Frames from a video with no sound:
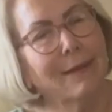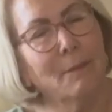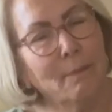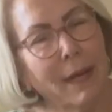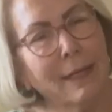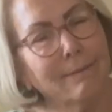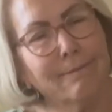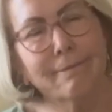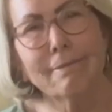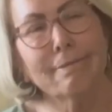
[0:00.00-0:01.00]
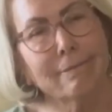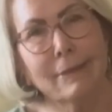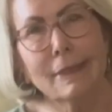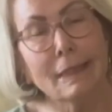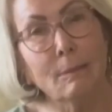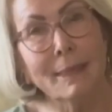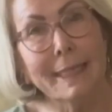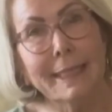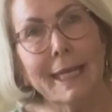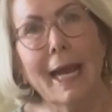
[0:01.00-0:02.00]
But silly
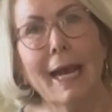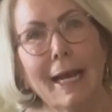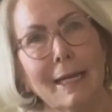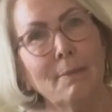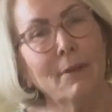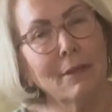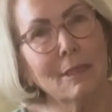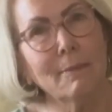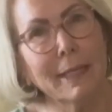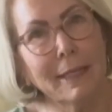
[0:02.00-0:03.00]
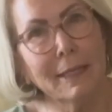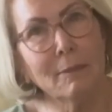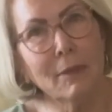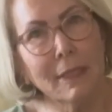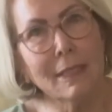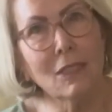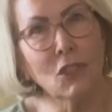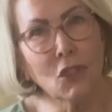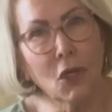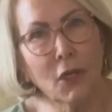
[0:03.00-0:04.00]
me, I plugged my camera in to
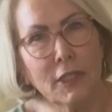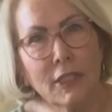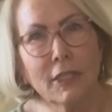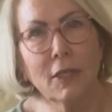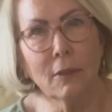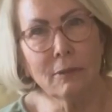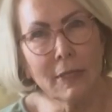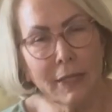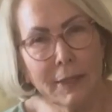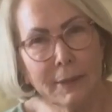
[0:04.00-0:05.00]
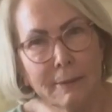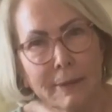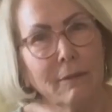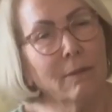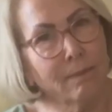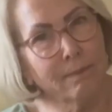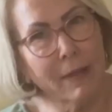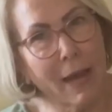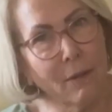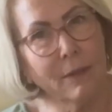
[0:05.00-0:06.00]
charge at the hotel in the
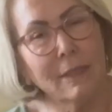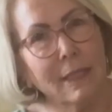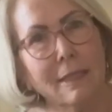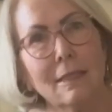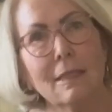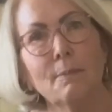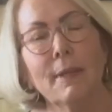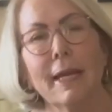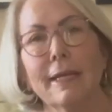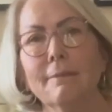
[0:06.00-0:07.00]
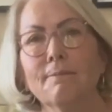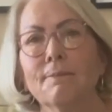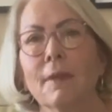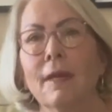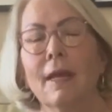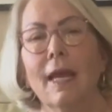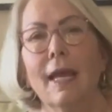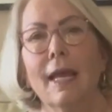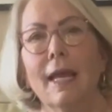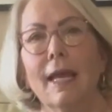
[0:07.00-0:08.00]
outlet next to the bed,
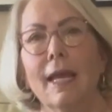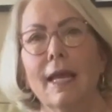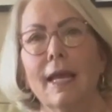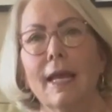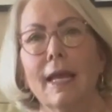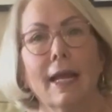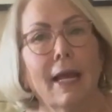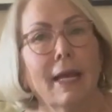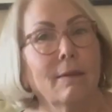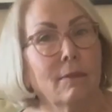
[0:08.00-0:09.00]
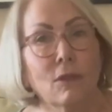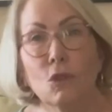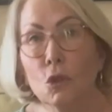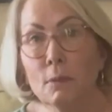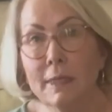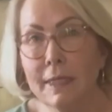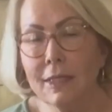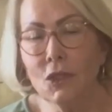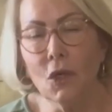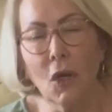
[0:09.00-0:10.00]
and I assumed it
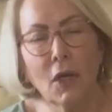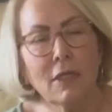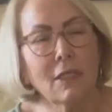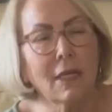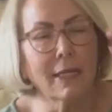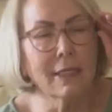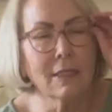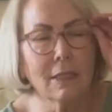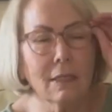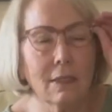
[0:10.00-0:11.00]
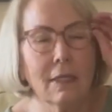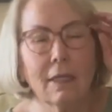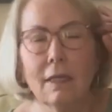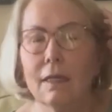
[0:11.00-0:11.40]
had charged. I get to the